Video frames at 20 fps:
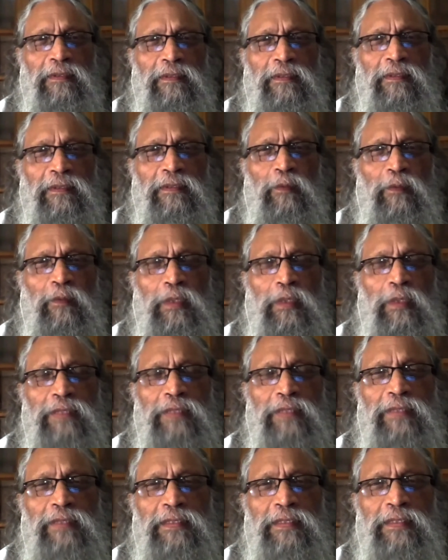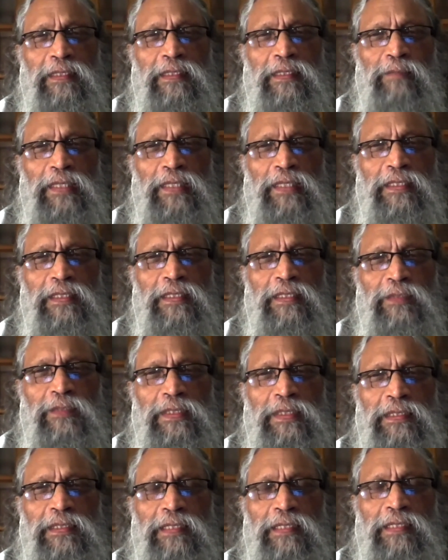whatever turbulence which
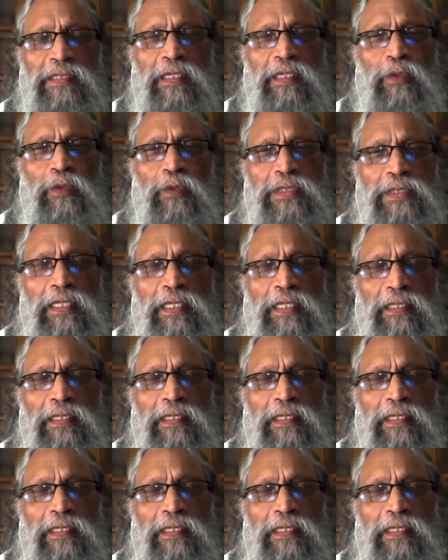is there outside